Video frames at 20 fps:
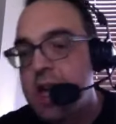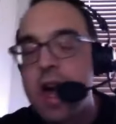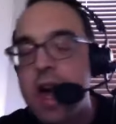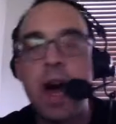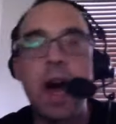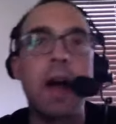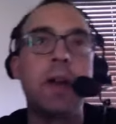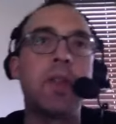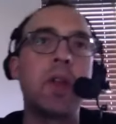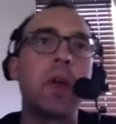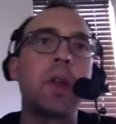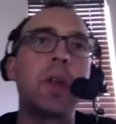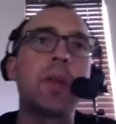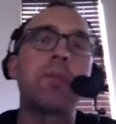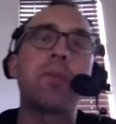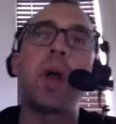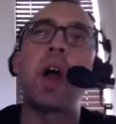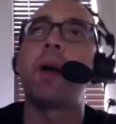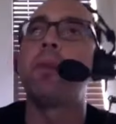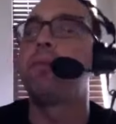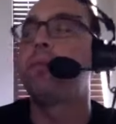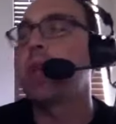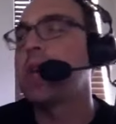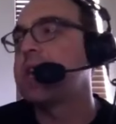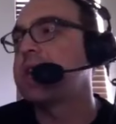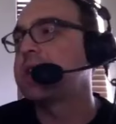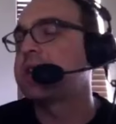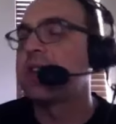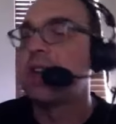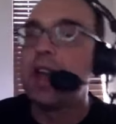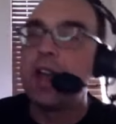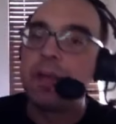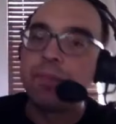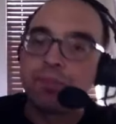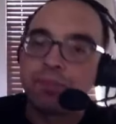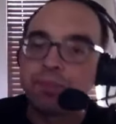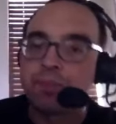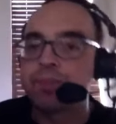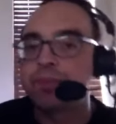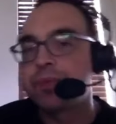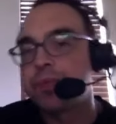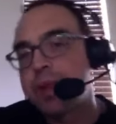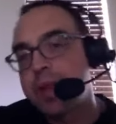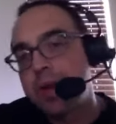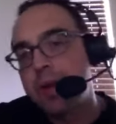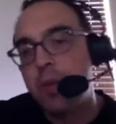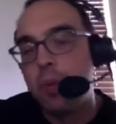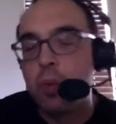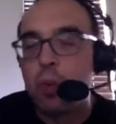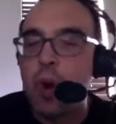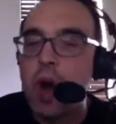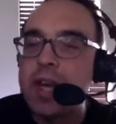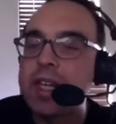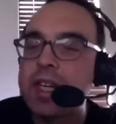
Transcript: The only problem is, one